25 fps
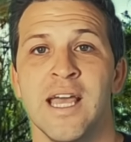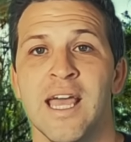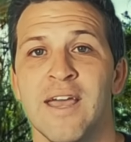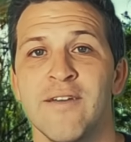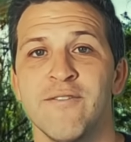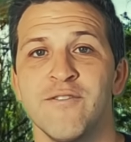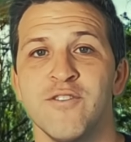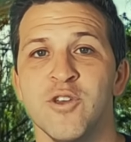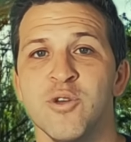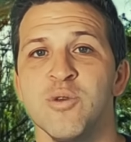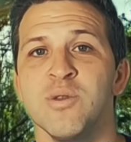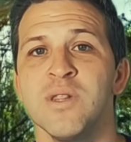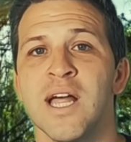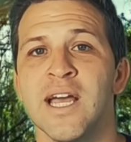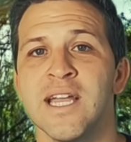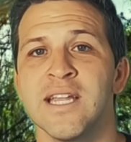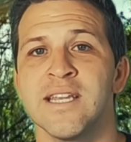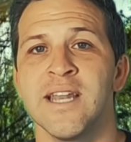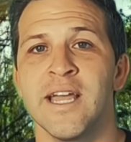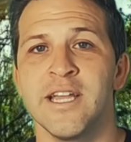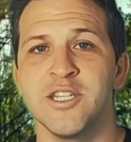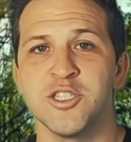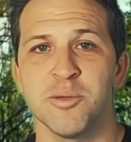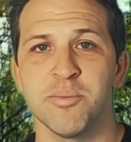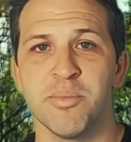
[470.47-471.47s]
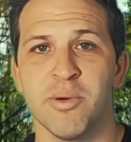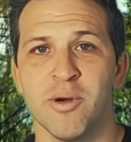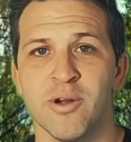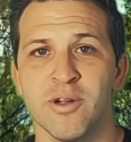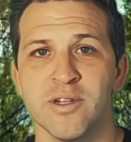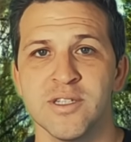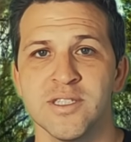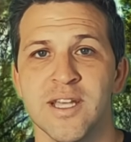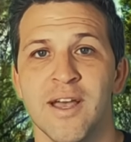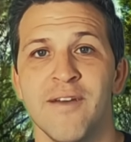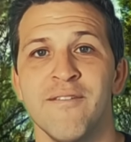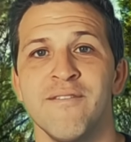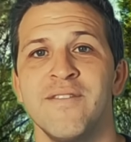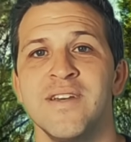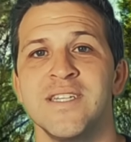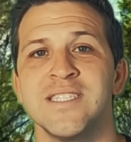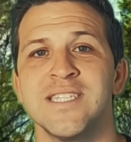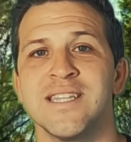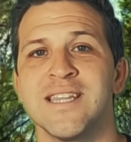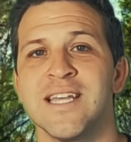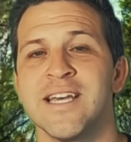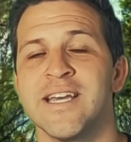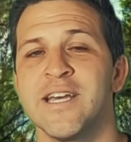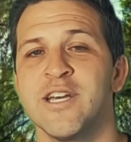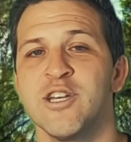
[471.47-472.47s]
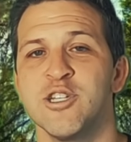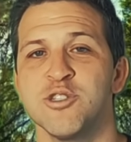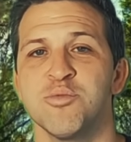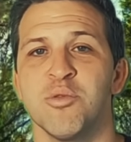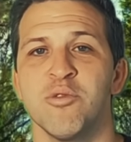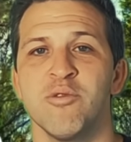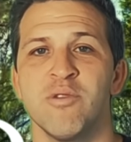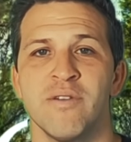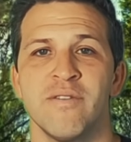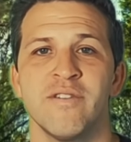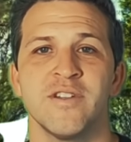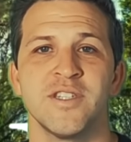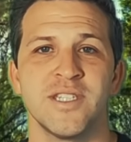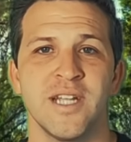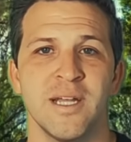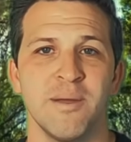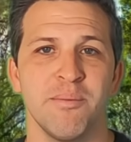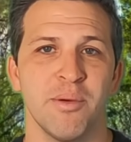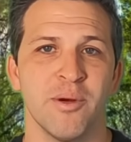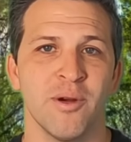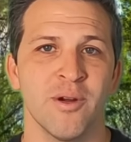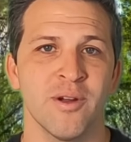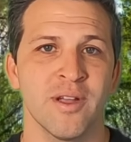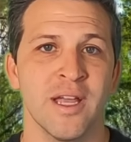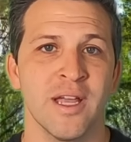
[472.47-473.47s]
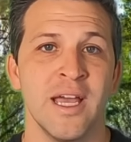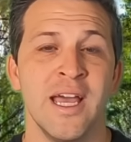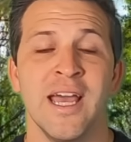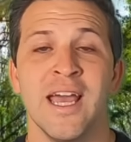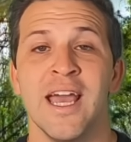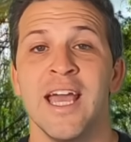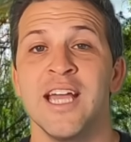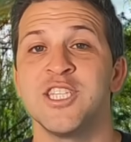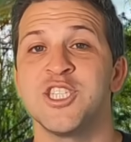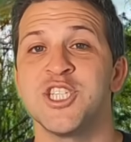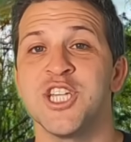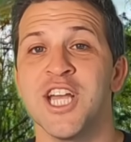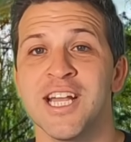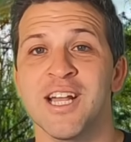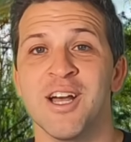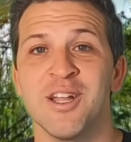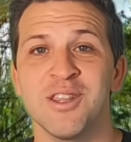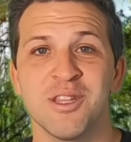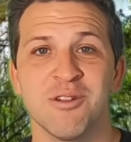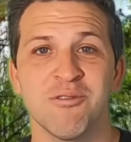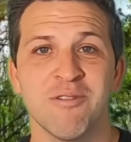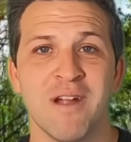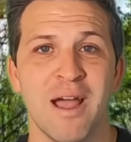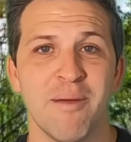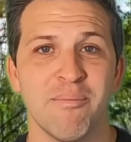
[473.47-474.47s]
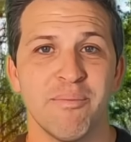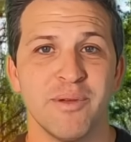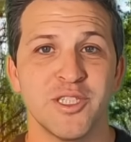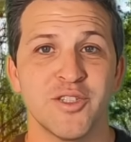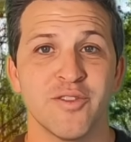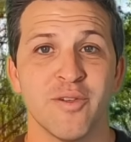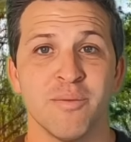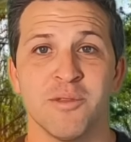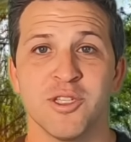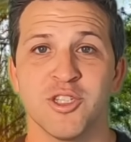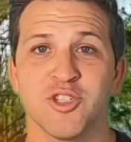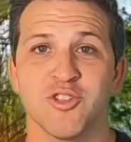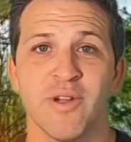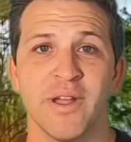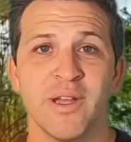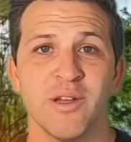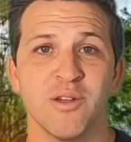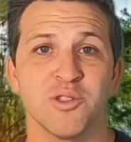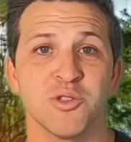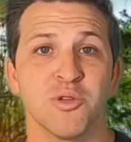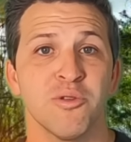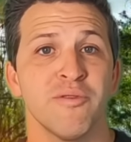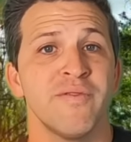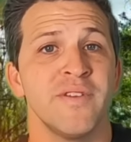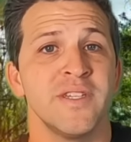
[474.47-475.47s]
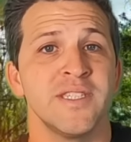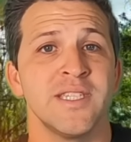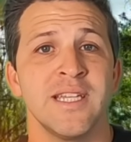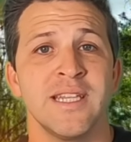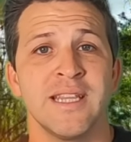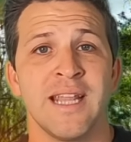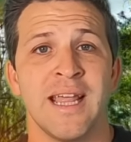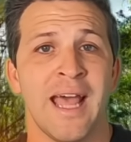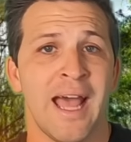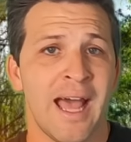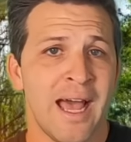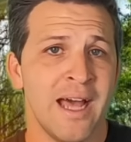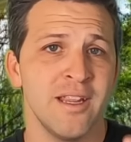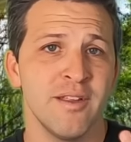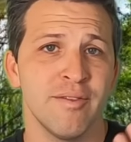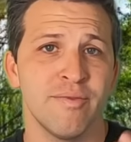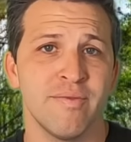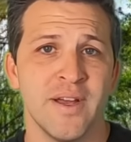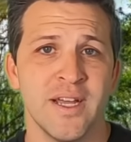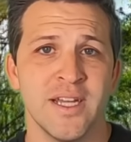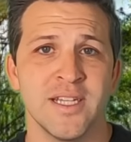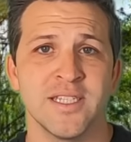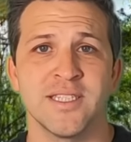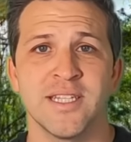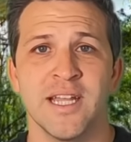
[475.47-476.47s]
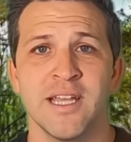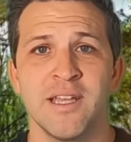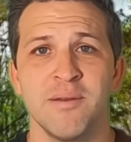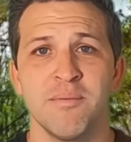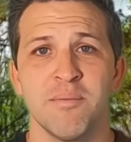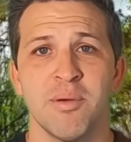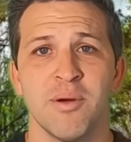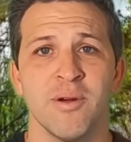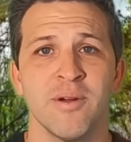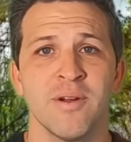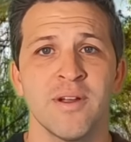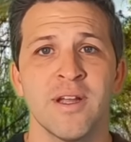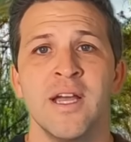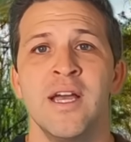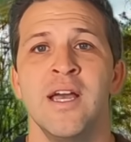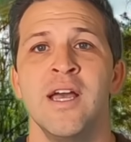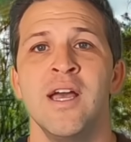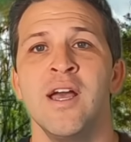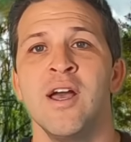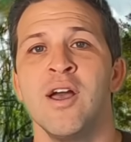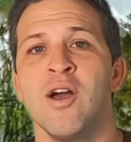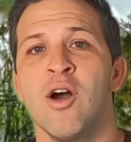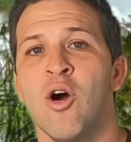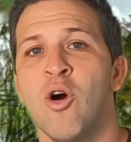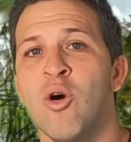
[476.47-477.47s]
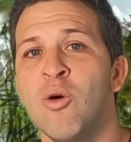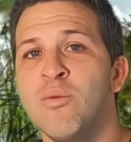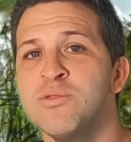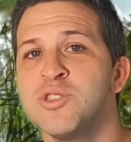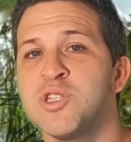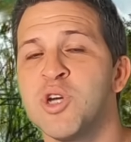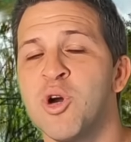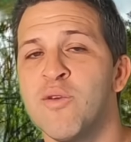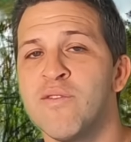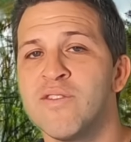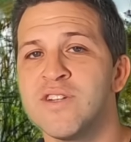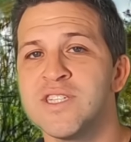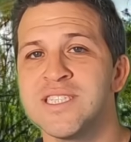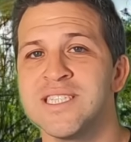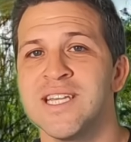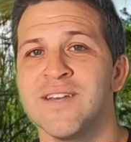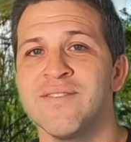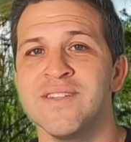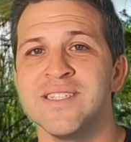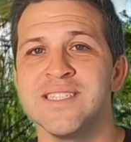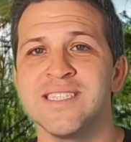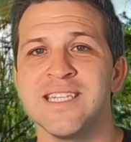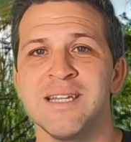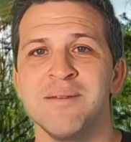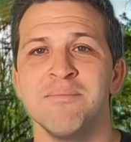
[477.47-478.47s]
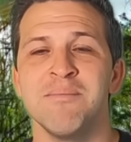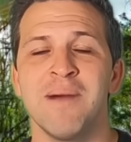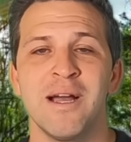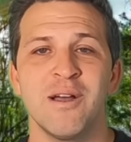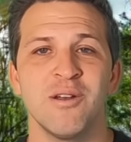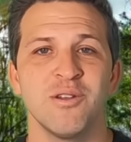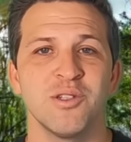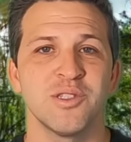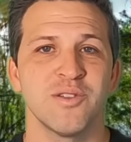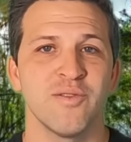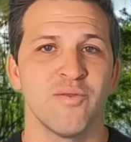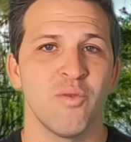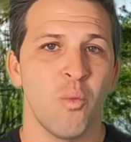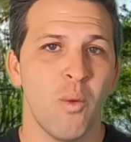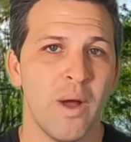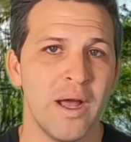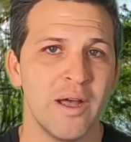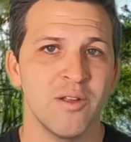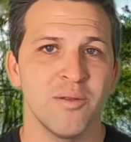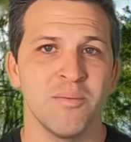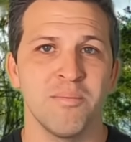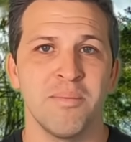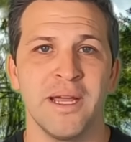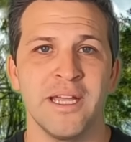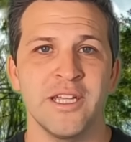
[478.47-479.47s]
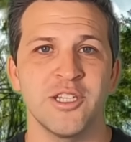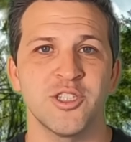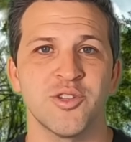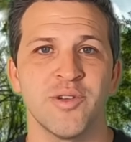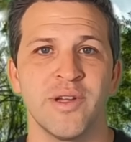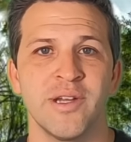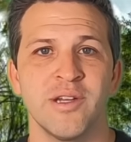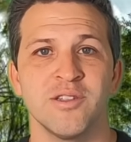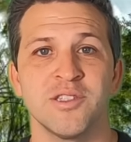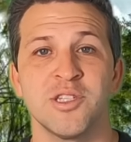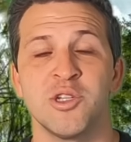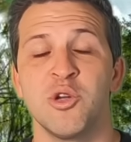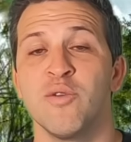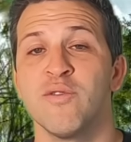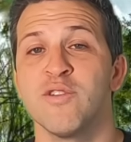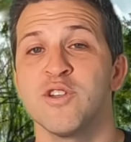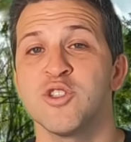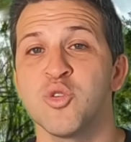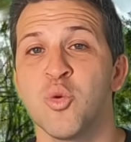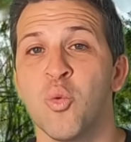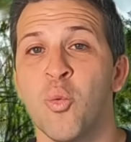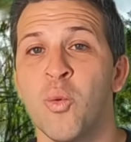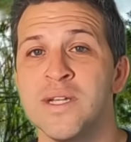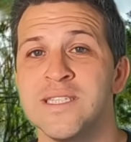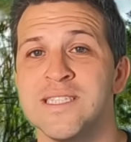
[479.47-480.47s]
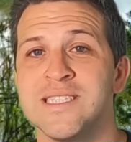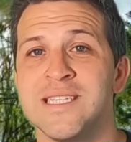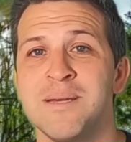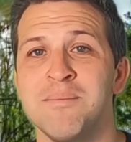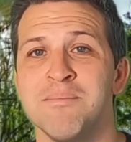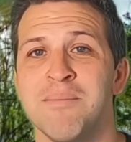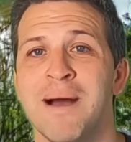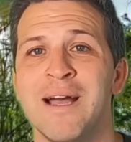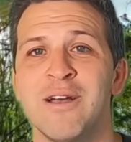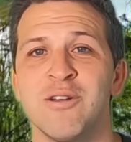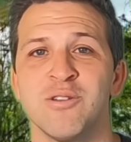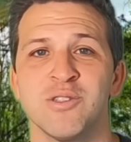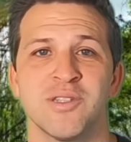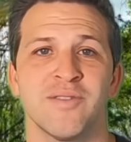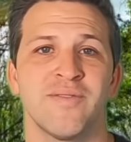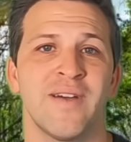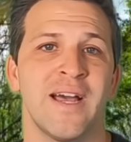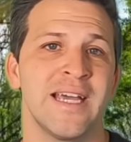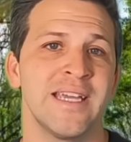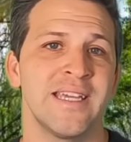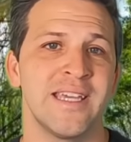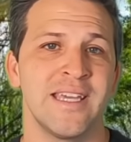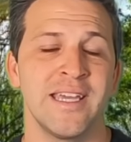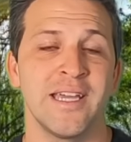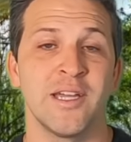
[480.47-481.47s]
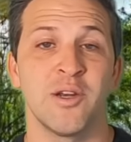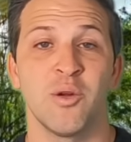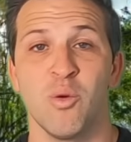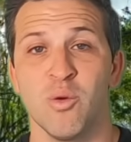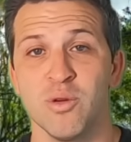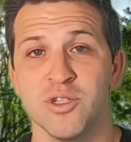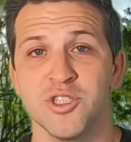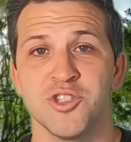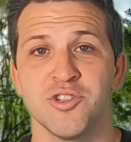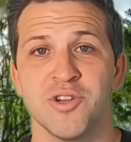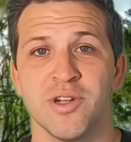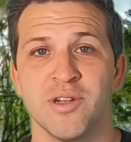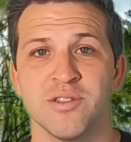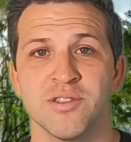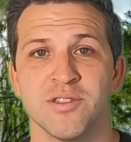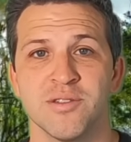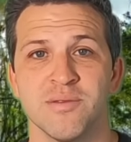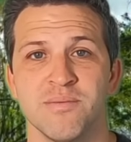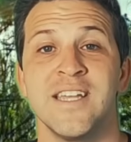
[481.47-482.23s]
If you like nature parks, visit the Hillsborough River State Park and check out the rapids from the trails or visit Alafia State Park, home to over 17 miles of wild bike trails and over 20 miles of hiking and horse trails.